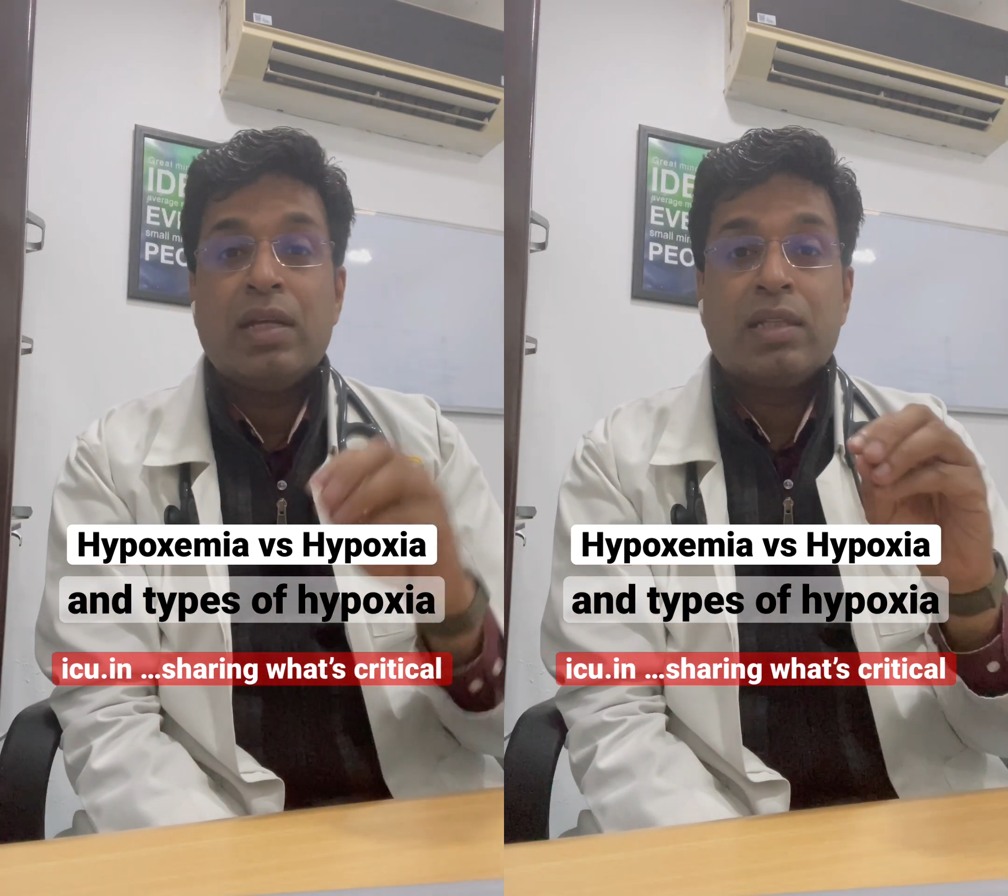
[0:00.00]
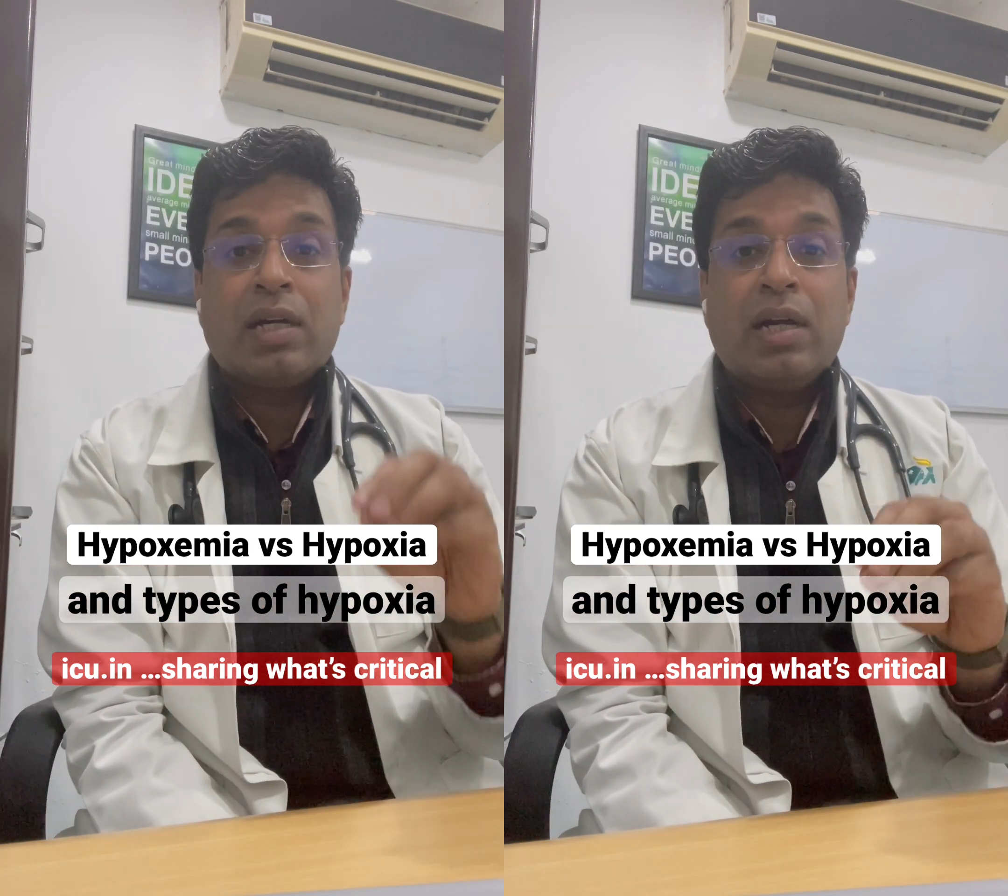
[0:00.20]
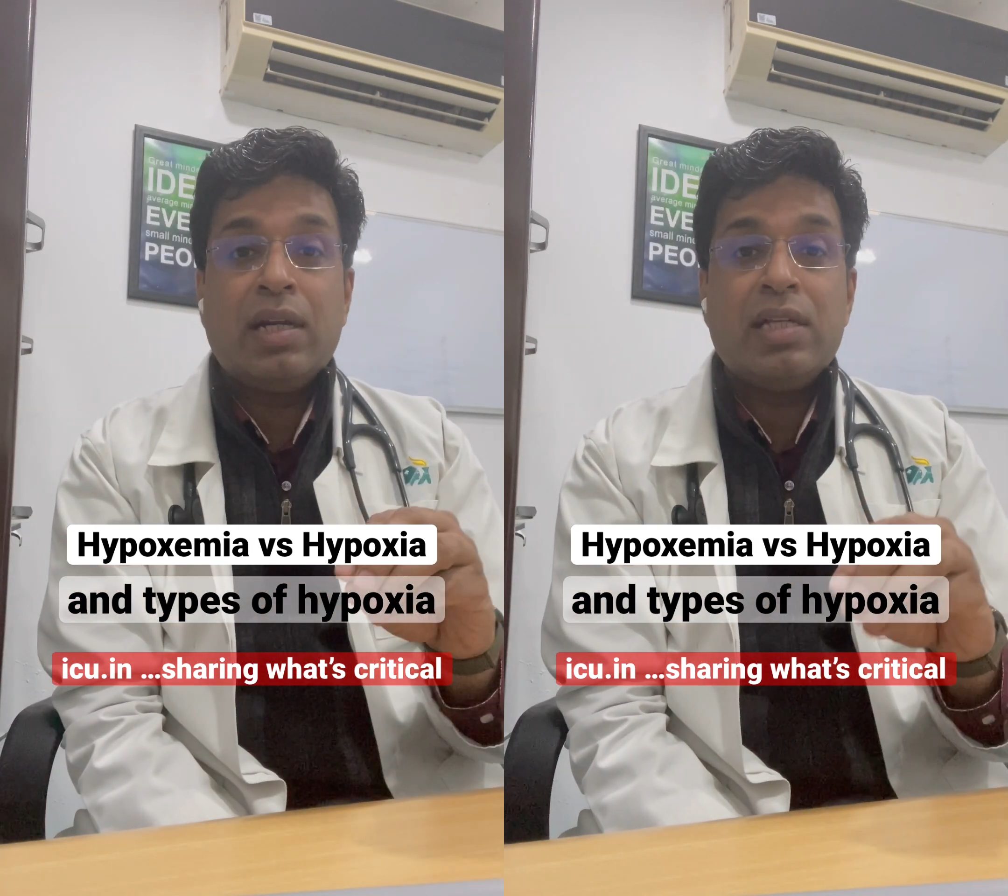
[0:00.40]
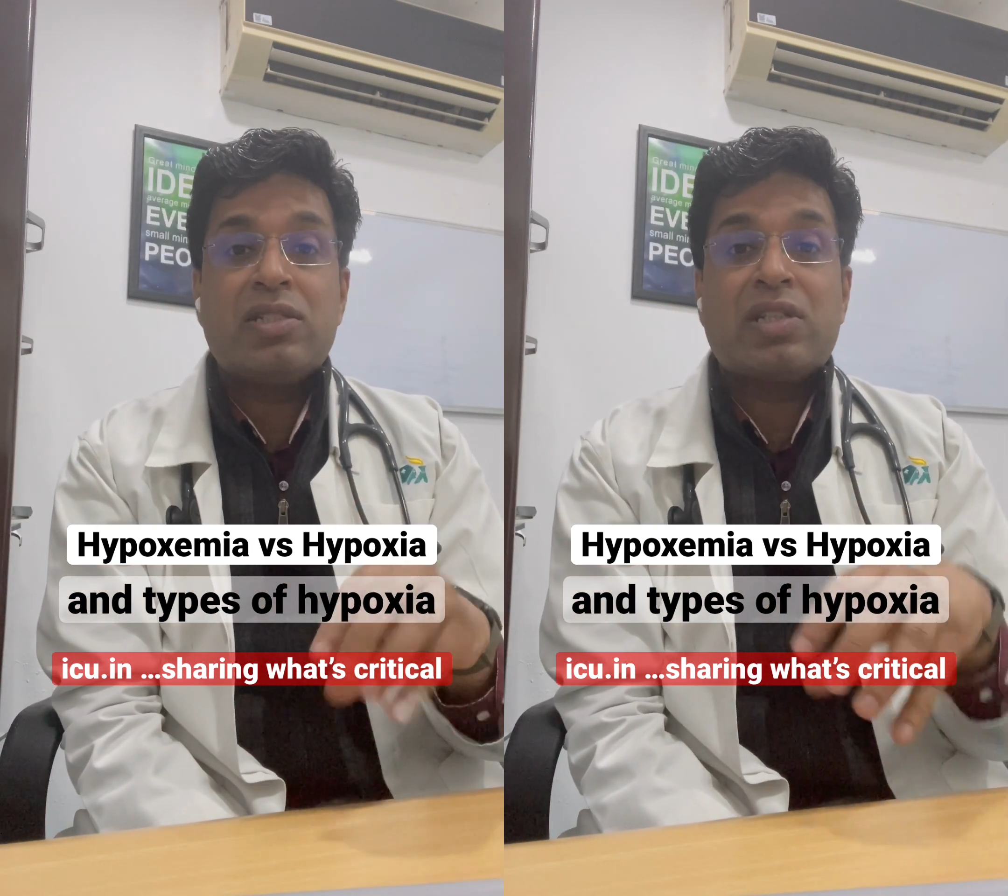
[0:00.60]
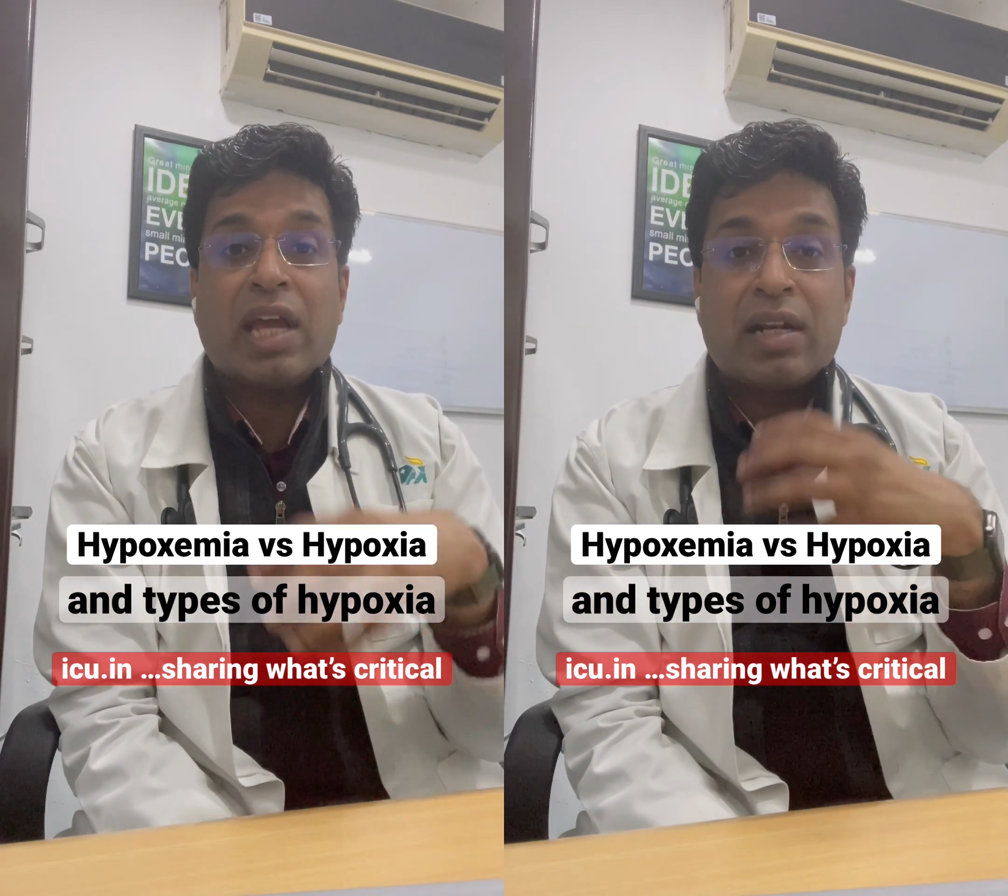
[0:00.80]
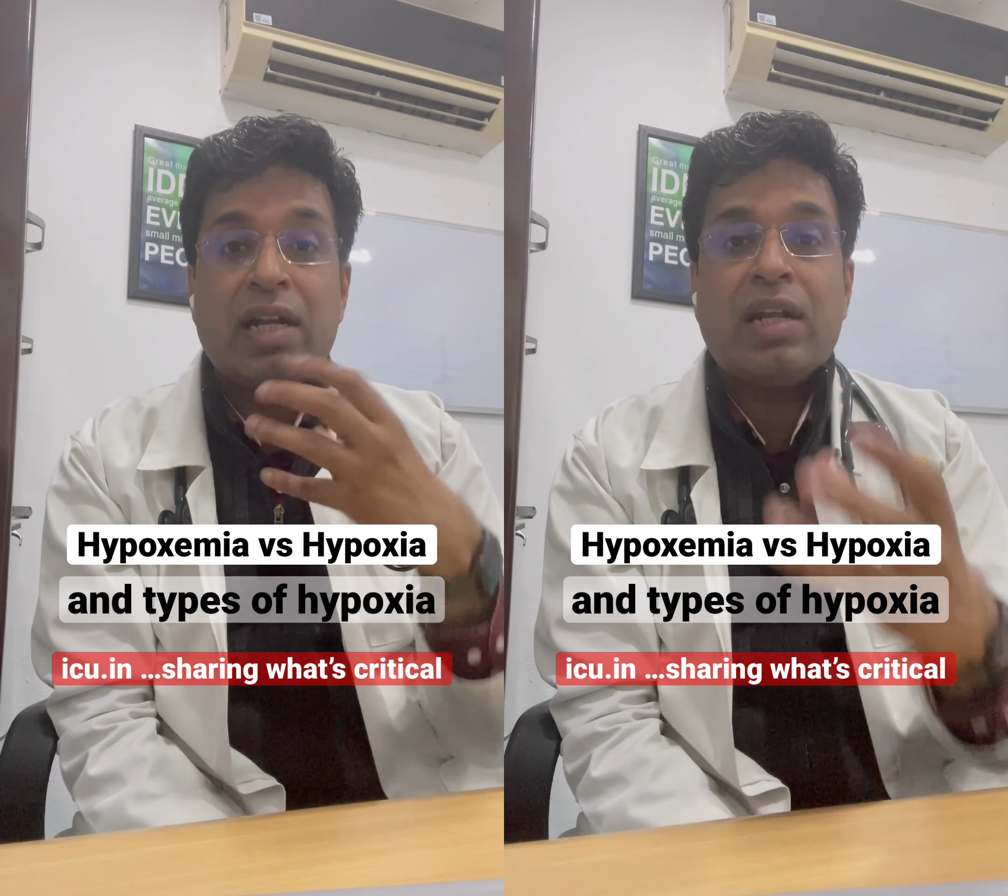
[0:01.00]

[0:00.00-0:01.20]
Third is stagnant